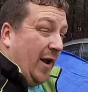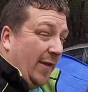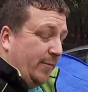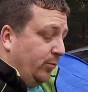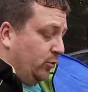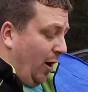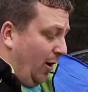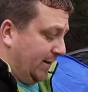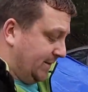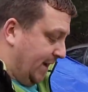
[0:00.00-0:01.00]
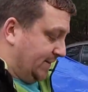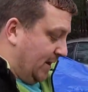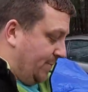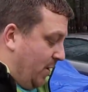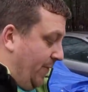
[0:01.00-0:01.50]
had the blue RSX that
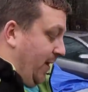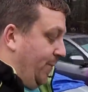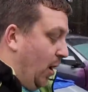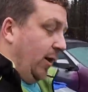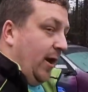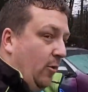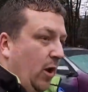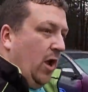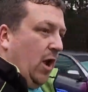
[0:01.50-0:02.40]
I bought that I parted out.